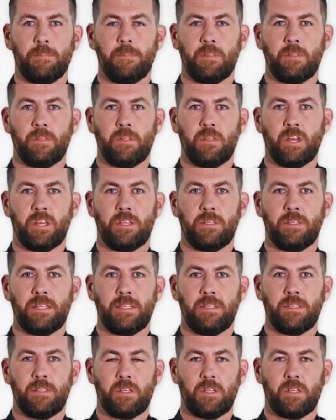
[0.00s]
So
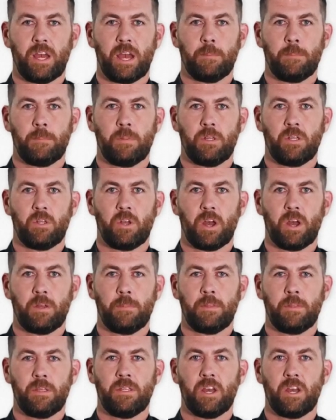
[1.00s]
this shape
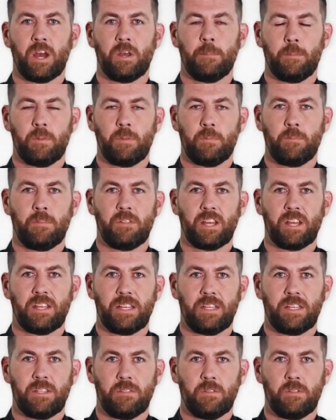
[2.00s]
describes the time to
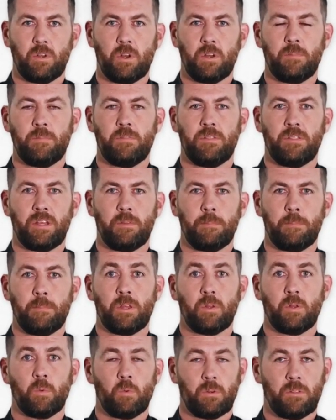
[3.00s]
failure of
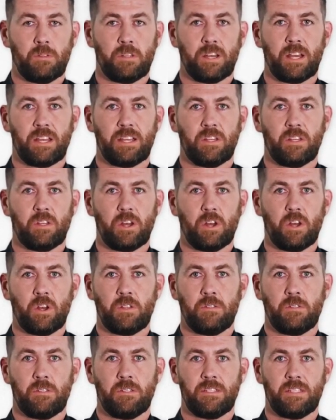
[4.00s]
something with a
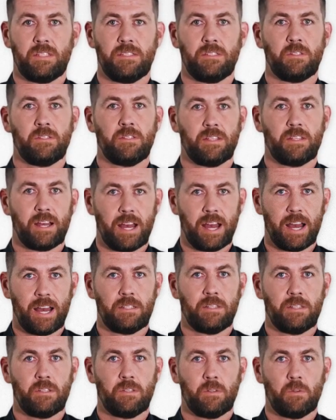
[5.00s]
constant
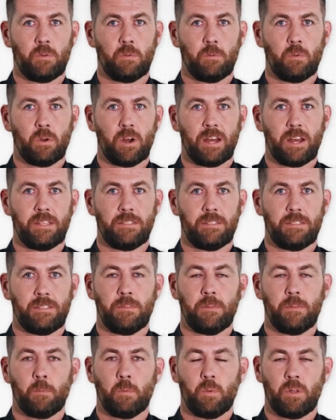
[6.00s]
hazard rate,
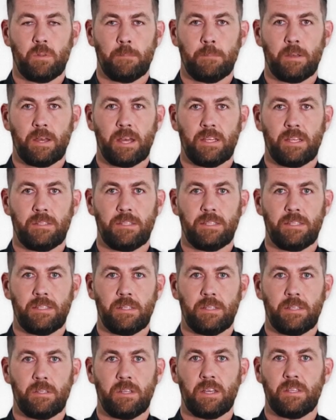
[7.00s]
which means
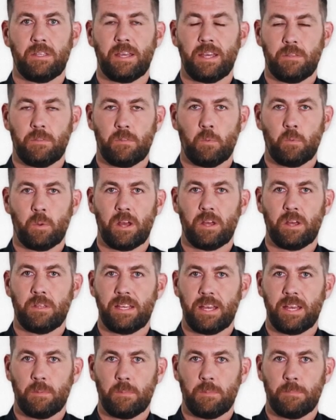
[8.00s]
this thing never
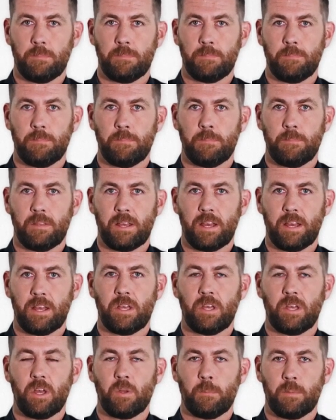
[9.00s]
wears out,
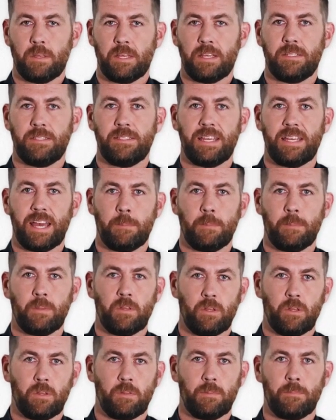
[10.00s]
accumulates
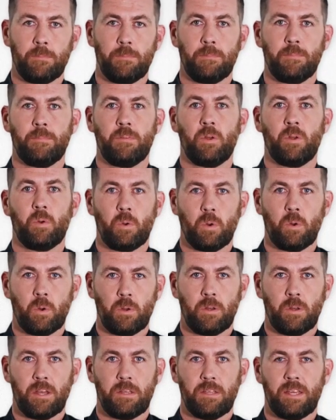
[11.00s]
damage,
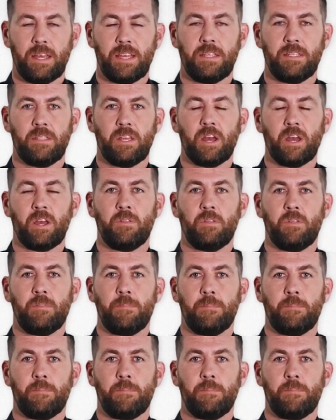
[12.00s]
or gets old.